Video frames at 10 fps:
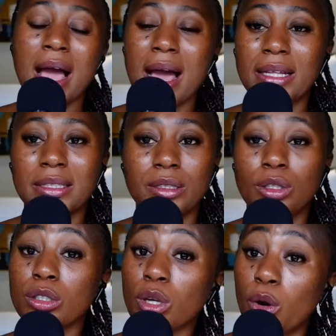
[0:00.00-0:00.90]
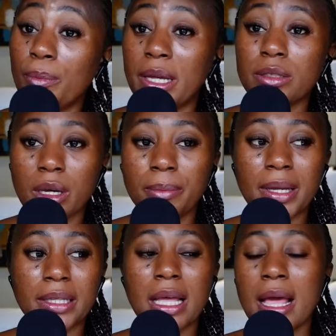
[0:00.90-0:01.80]
And not all men, some
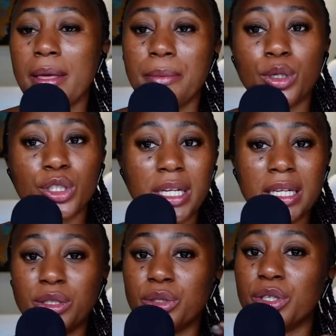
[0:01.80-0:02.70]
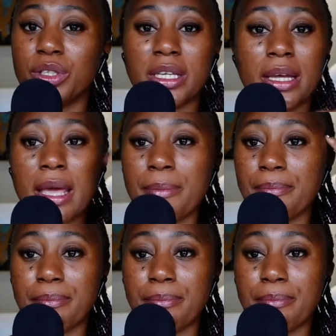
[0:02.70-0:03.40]
men, emotionally, you're not there.